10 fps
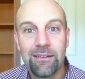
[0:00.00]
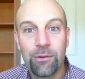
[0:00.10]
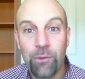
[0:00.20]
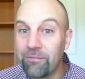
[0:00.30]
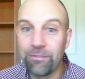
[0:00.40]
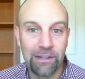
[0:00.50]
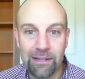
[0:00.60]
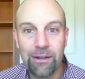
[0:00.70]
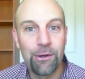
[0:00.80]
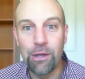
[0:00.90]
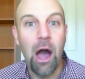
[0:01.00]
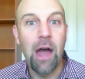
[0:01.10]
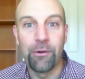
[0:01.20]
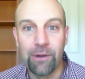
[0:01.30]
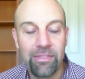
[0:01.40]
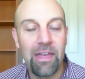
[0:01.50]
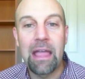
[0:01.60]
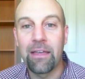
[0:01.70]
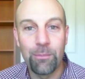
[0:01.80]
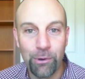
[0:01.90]
Gratefully, you honor it.
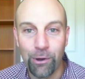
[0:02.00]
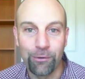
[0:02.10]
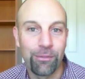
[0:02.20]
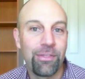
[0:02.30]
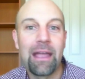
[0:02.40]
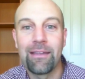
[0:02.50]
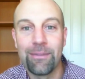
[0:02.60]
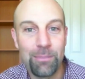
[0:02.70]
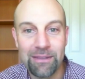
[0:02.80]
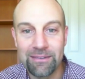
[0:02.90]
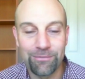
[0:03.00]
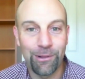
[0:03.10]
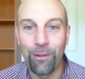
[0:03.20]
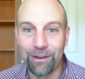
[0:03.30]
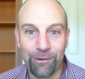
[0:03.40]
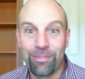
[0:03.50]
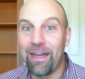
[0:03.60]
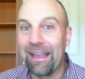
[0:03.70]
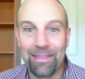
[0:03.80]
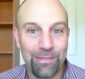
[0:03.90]
Thank the book, or thank the piece of clothing, or
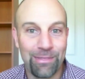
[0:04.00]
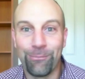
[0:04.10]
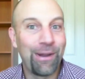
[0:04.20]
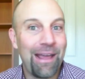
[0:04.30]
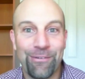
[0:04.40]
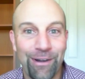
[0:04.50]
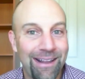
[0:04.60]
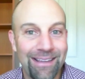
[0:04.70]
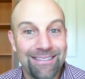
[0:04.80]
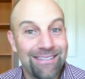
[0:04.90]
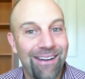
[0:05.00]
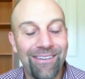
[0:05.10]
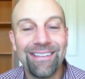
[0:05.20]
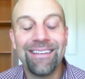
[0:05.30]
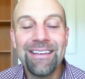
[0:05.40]
thank the whatever it is, and